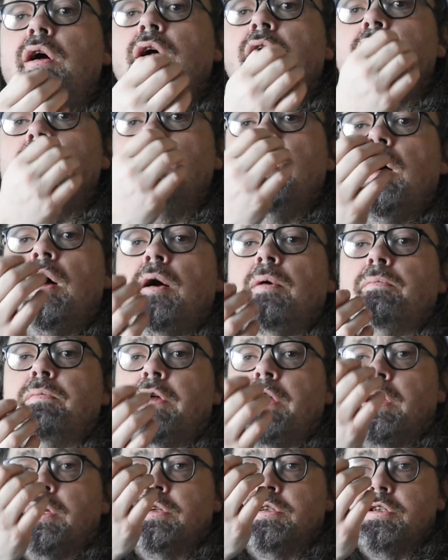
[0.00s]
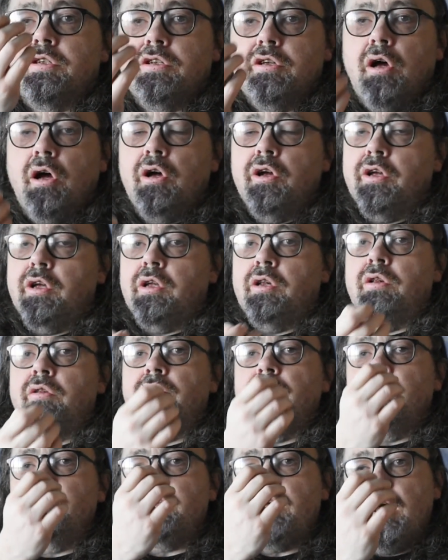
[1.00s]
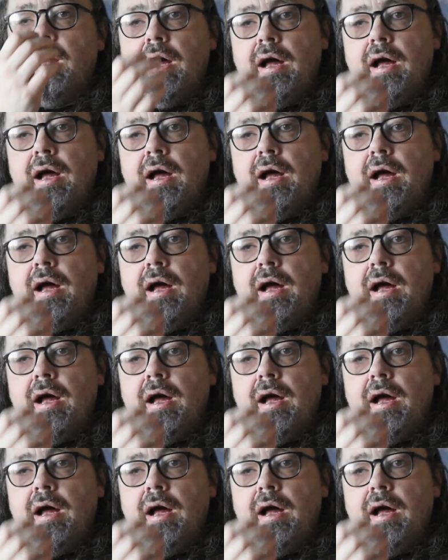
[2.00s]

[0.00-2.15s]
alarming sign that